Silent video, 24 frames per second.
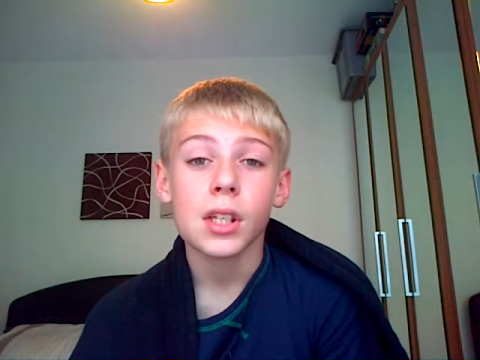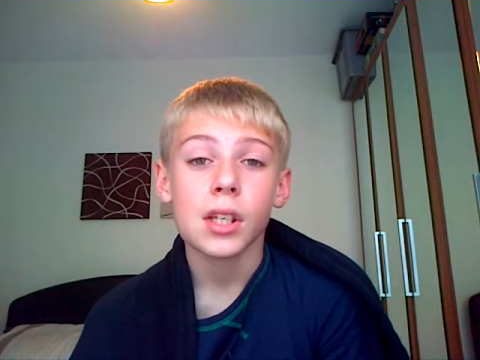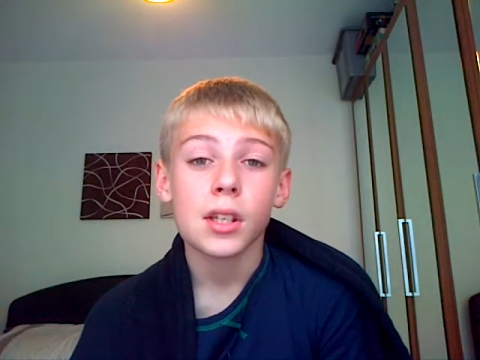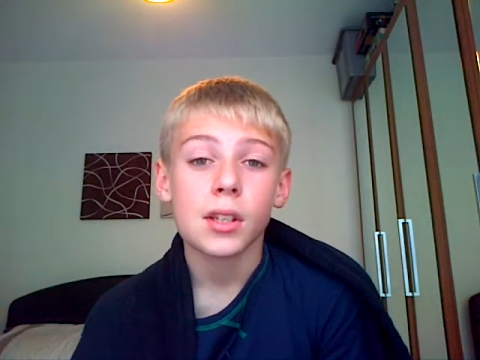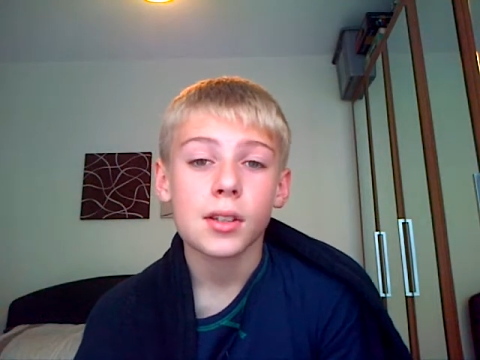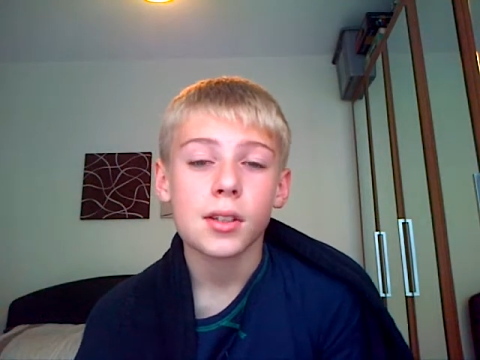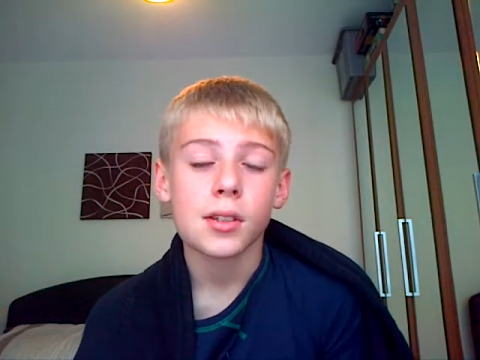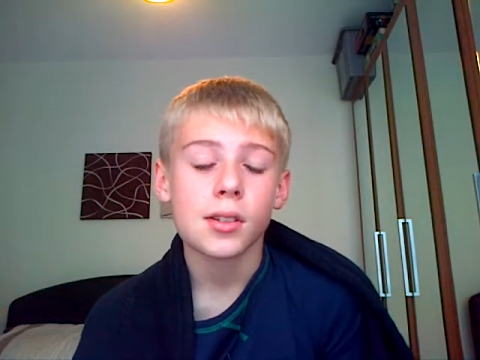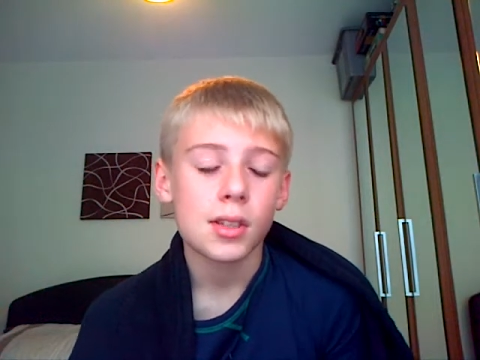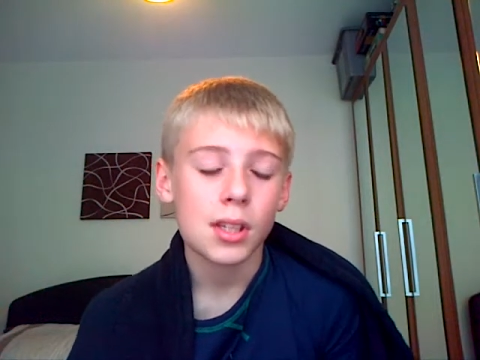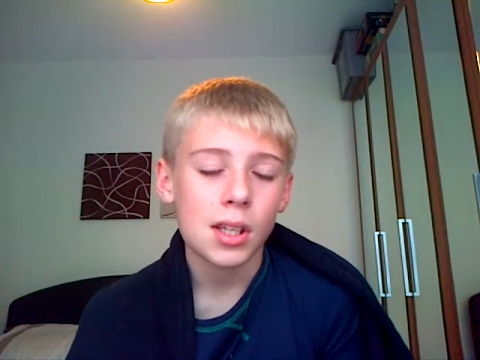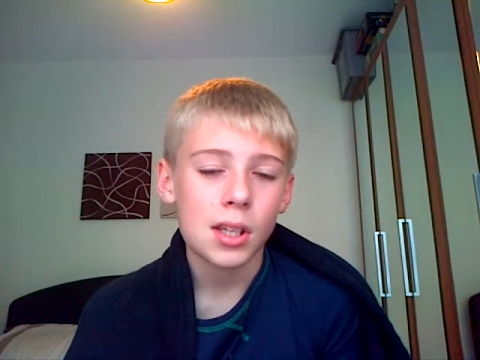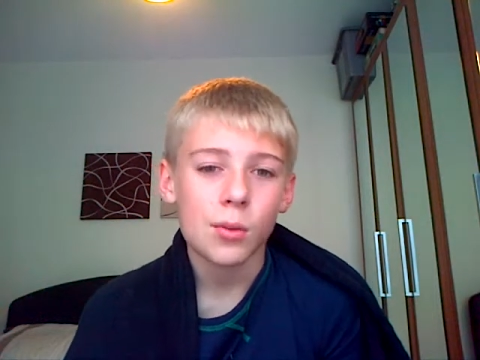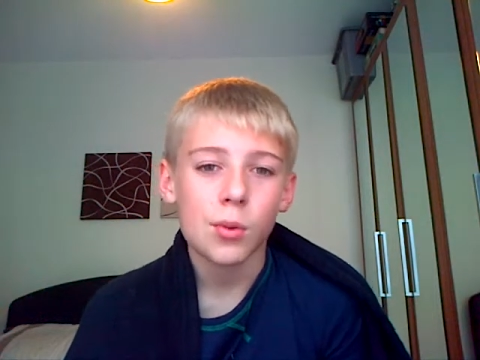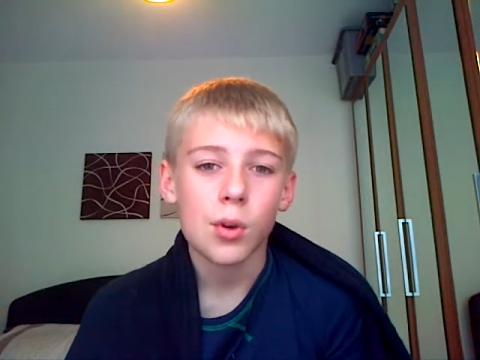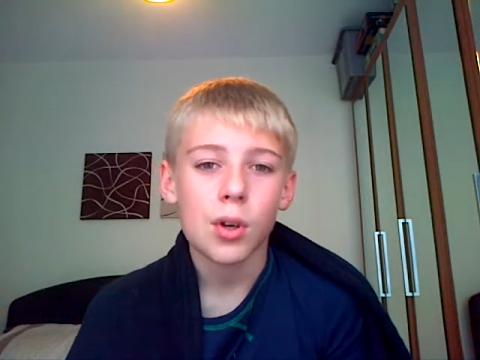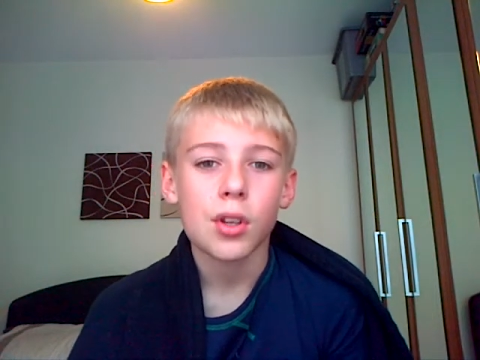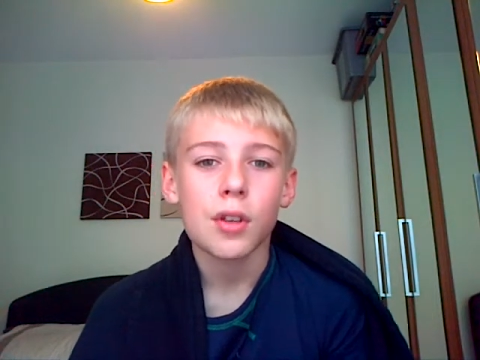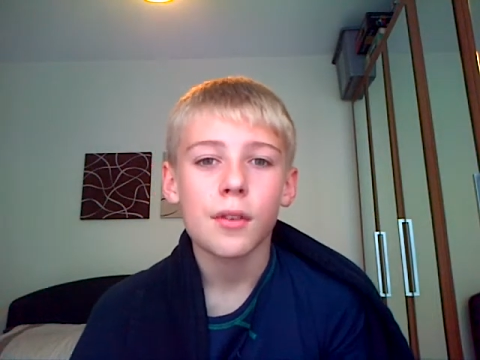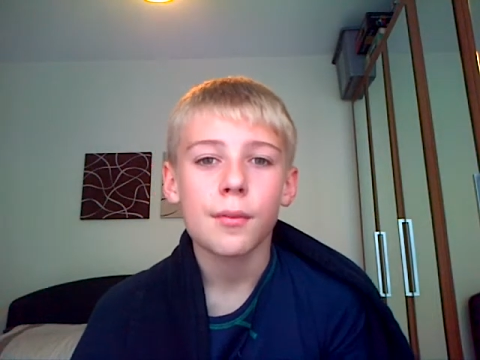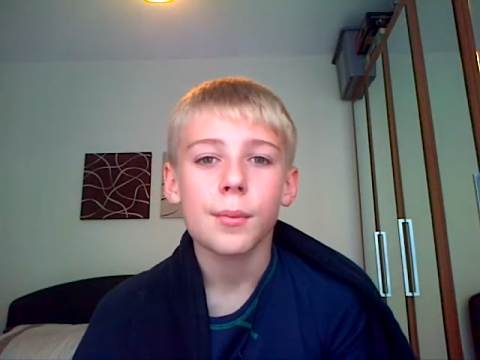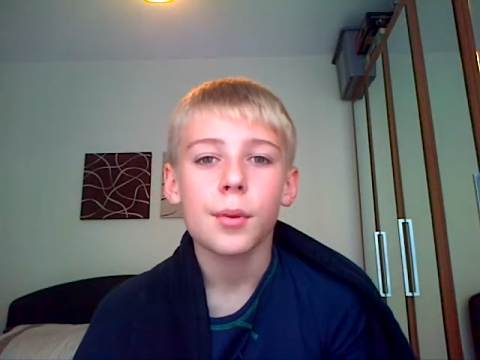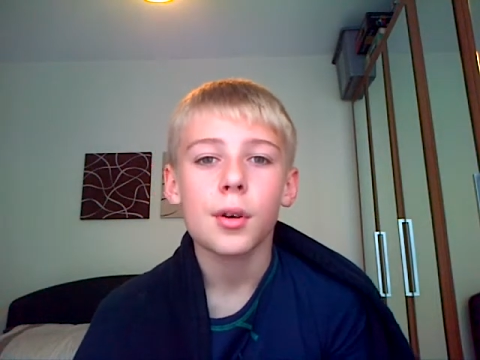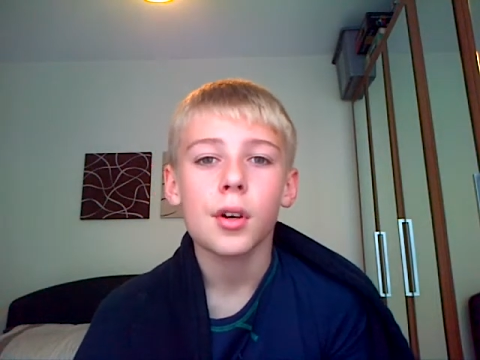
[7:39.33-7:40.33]
see what
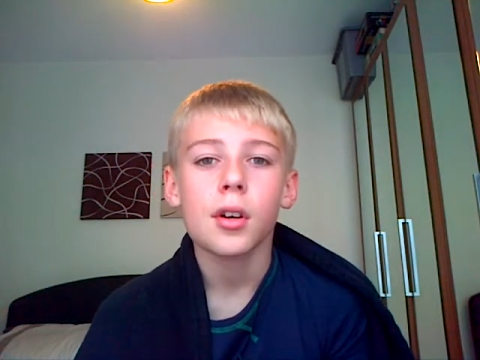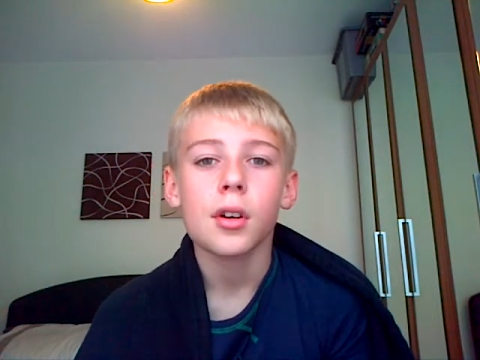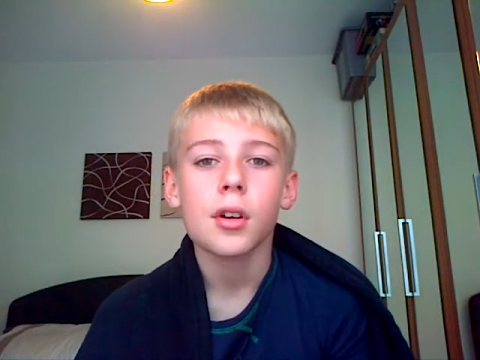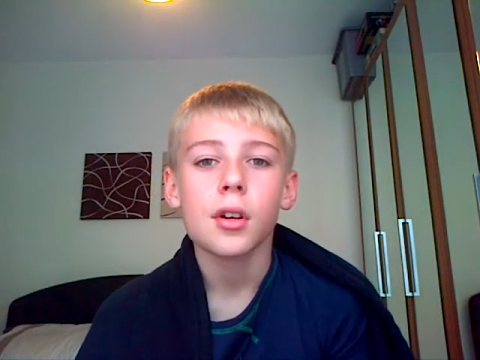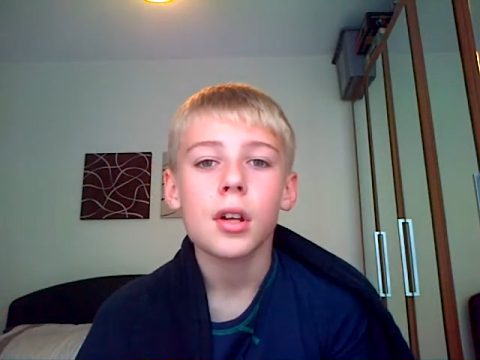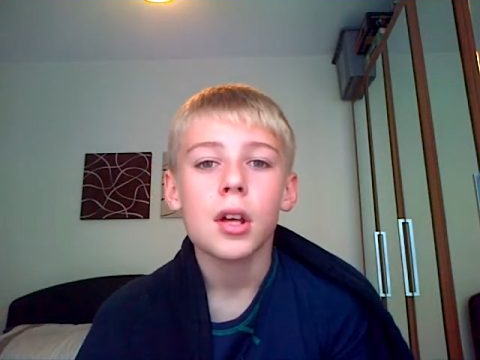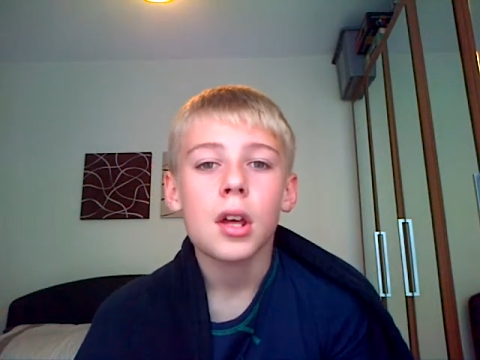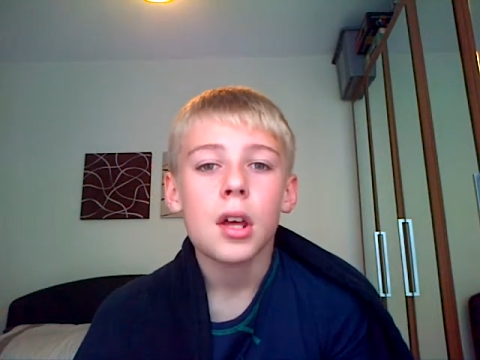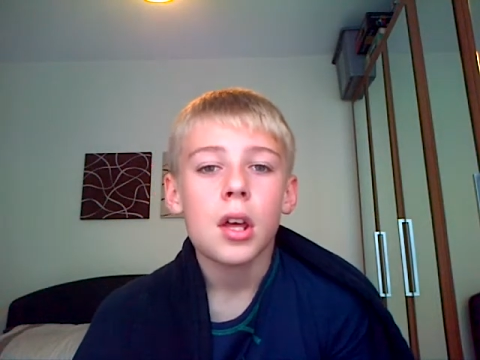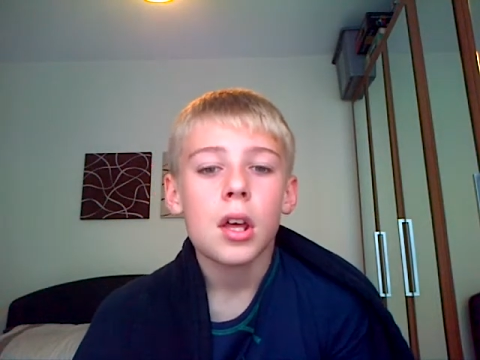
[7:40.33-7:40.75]
you've got.